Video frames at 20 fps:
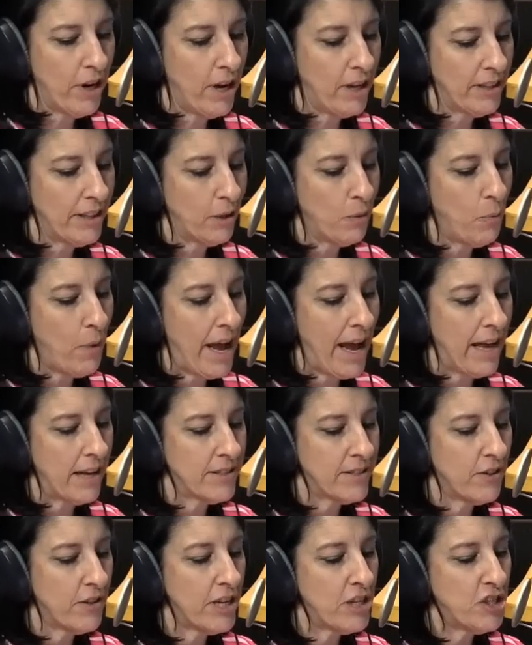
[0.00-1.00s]
a little while.
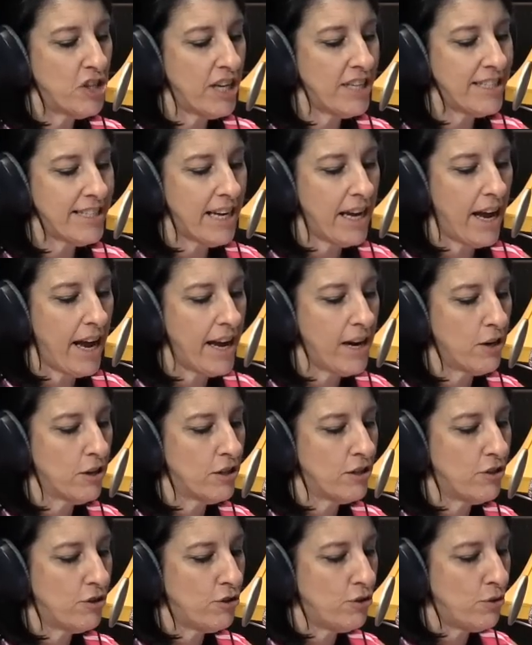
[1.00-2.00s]
So they just
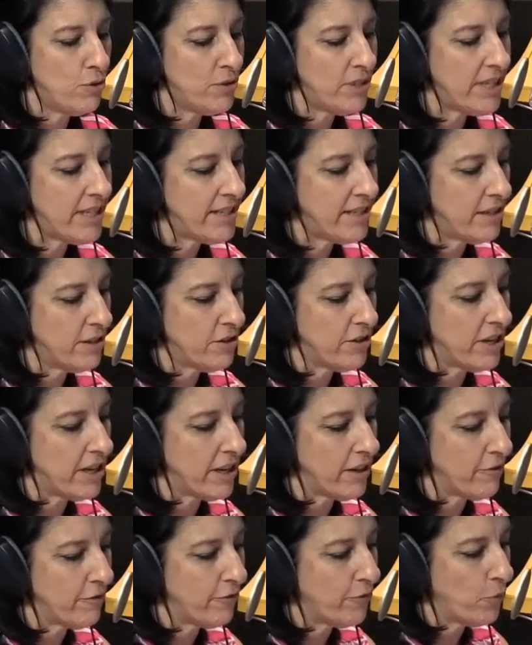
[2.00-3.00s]
hired Susie
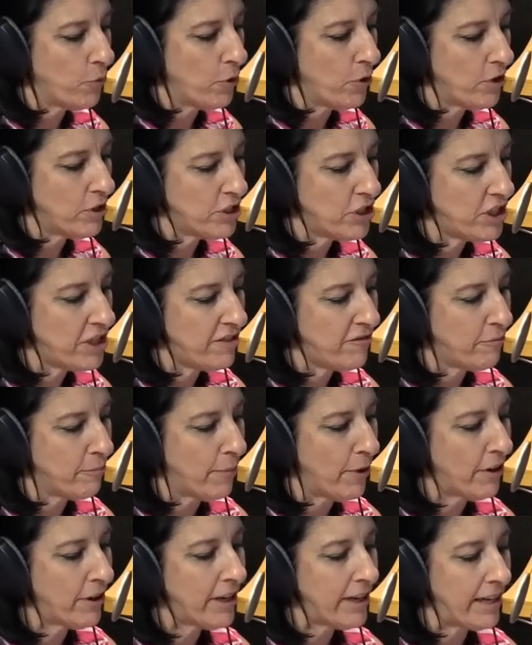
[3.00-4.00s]
Deering for Chief
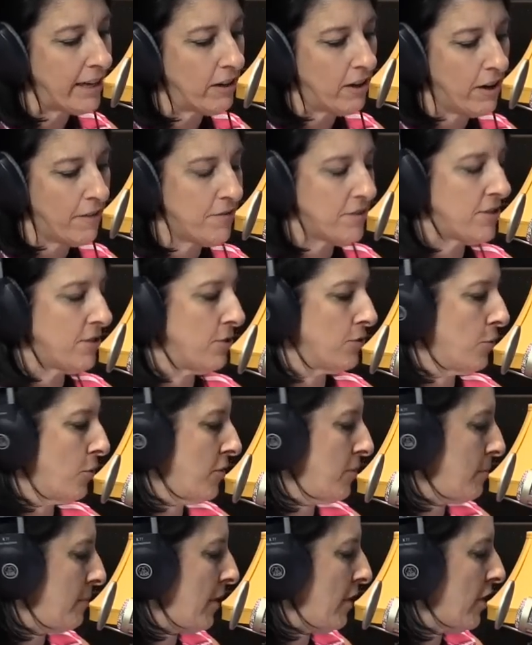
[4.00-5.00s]
Marketing Officer
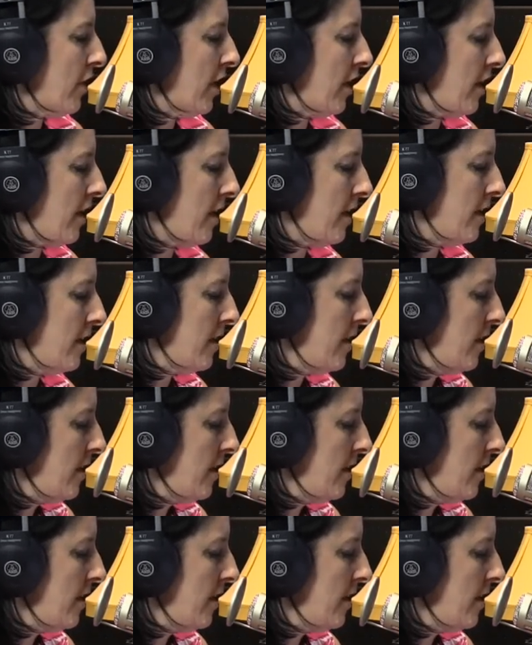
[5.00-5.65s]
North America.